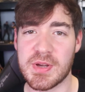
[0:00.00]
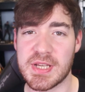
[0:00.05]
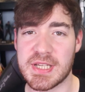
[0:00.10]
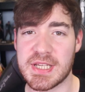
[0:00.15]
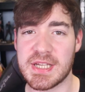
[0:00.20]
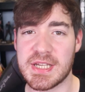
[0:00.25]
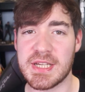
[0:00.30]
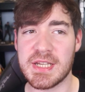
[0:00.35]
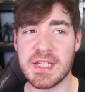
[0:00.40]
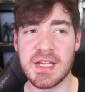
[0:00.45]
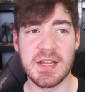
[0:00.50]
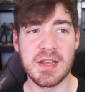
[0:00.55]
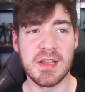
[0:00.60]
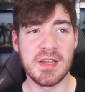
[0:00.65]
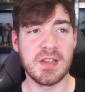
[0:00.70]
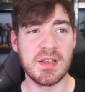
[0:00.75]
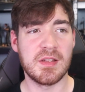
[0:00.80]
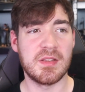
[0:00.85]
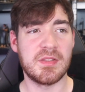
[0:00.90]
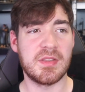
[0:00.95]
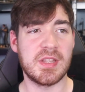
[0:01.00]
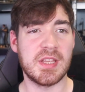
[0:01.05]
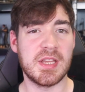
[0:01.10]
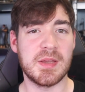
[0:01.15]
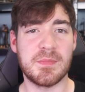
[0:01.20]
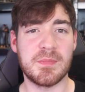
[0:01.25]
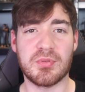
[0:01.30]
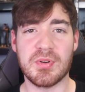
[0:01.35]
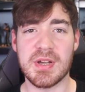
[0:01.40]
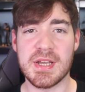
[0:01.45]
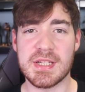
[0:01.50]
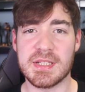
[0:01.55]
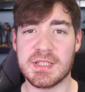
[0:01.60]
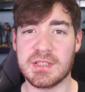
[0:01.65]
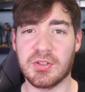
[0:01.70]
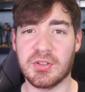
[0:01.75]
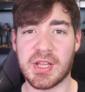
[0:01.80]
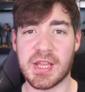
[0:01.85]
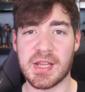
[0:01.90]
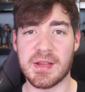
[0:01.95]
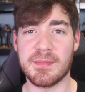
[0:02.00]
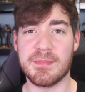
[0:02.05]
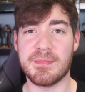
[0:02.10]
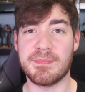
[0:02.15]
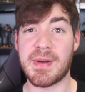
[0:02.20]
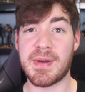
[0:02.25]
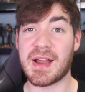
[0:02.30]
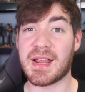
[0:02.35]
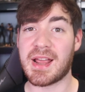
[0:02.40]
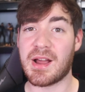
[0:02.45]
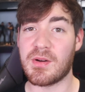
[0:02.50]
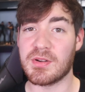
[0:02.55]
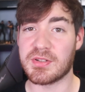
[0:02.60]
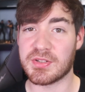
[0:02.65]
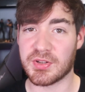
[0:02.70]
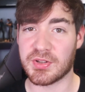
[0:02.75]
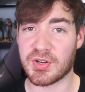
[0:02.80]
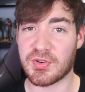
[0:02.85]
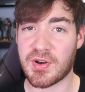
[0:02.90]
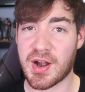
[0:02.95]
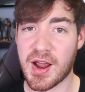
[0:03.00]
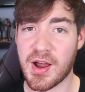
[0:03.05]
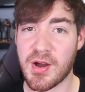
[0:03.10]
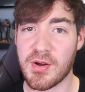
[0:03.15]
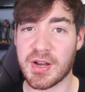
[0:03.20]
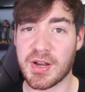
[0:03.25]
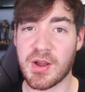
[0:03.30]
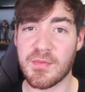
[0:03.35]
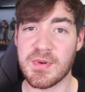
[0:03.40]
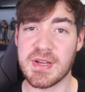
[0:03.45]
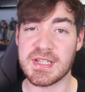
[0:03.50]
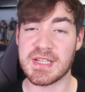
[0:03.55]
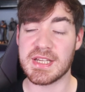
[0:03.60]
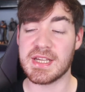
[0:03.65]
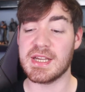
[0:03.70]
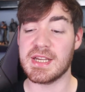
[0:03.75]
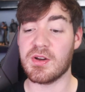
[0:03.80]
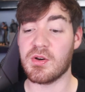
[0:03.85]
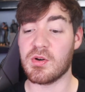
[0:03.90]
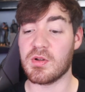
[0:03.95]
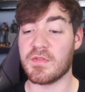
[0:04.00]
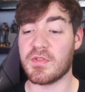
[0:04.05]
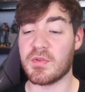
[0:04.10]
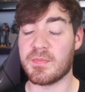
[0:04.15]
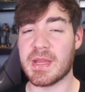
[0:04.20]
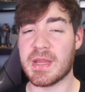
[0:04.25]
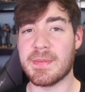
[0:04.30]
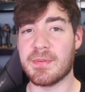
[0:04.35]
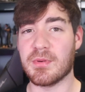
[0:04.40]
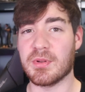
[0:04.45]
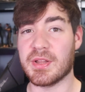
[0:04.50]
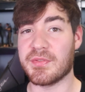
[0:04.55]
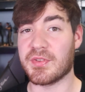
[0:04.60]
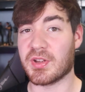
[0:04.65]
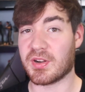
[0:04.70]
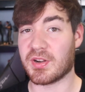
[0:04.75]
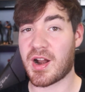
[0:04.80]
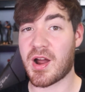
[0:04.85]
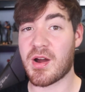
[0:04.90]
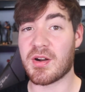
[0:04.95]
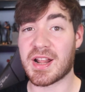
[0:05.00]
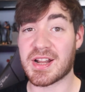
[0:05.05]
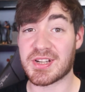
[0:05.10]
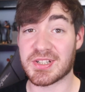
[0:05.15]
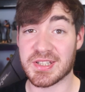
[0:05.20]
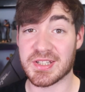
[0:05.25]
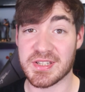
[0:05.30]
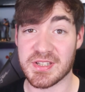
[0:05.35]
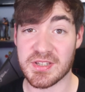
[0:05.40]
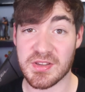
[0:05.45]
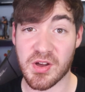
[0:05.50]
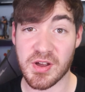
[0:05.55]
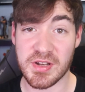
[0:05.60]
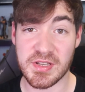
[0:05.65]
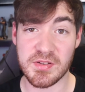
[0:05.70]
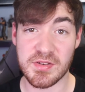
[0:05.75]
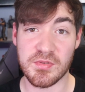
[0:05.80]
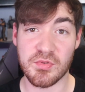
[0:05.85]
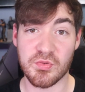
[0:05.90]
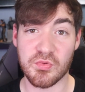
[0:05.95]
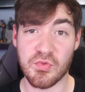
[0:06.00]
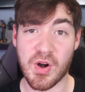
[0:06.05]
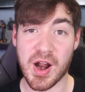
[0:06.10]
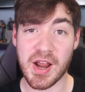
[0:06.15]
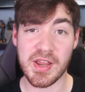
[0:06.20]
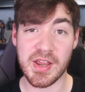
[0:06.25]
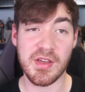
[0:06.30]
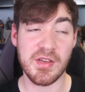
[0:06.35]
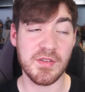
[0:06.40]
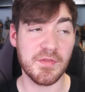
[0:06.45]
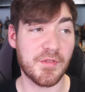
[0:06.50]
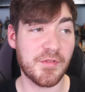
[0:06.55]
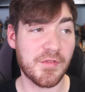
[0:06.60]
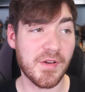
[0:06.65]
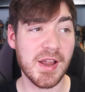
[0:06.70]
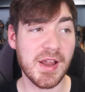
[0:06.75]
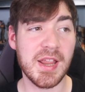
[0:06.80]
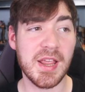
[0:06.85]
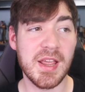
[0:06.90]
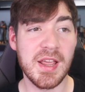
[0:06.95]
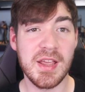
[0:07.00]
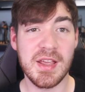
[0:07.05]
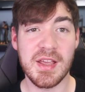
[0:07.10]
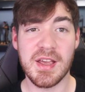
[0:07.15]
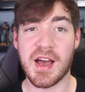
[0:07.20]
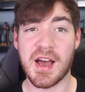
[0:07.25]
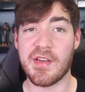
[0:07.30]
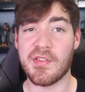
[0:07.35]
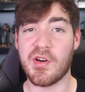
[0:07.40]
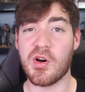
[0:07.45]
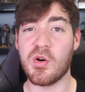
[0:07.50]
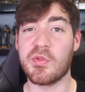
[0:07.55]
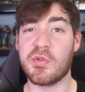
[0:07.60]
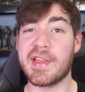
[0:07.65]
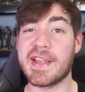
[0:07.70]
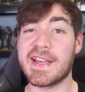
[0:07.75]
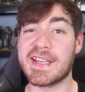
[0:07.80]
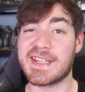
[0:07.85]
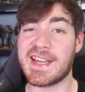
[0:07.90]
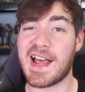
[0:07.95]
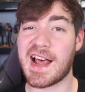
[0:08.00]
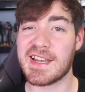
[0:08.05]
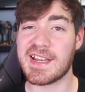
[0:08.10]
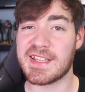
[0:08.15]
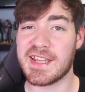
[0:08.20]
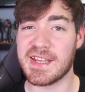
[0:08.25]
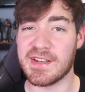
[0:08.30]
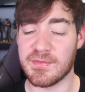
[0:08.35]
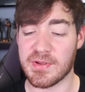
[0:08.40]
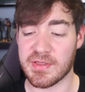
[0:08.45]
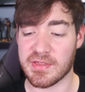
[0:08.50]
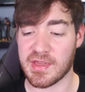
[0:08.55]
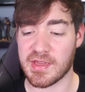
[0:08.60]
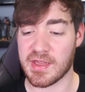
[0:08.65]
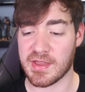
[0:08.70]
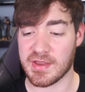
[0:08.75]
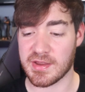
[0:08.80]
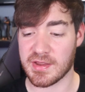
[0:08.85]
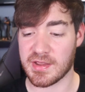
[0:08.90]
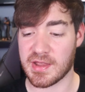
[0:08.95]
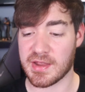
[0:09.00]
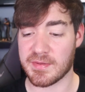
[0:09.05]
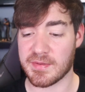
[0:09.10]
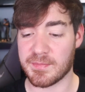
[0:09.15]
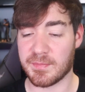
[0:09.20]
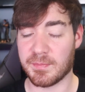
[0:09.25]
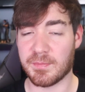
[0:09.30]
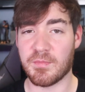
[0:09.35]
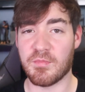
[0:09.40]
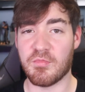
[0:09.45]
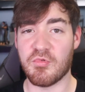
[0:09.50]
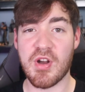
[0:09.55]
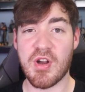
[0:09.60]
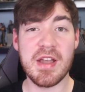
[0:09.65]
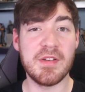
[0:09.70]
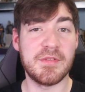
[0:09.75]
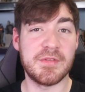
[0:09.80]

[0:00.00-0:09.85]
We see the priest looking back out onto the crowd, and we see all of the people in the crowd actually starting to riot and fight, and the whole thing is casted with a red